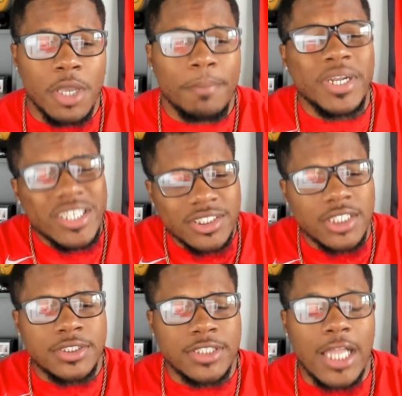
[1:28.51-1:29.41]
but he is a
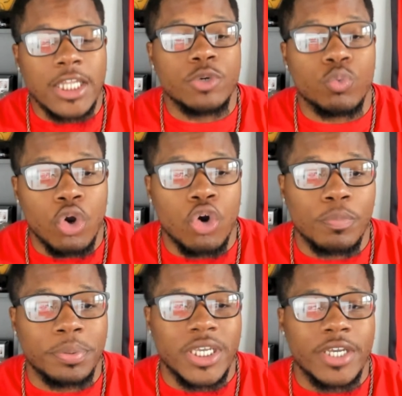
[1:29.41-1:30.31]
solid role
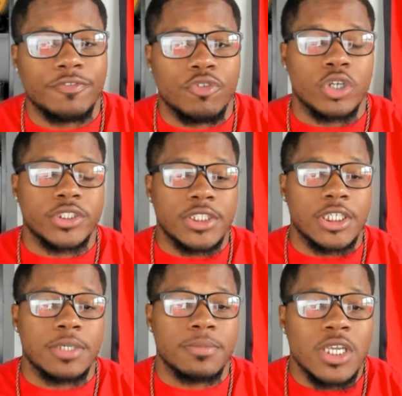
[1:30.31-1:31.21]
player for a
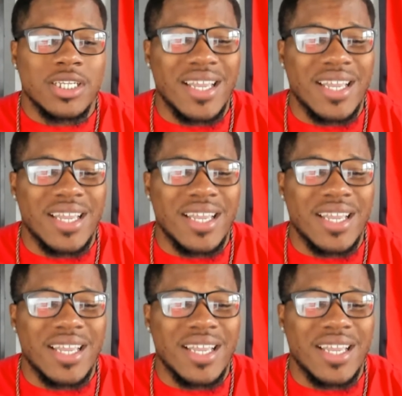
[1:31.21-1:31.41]
team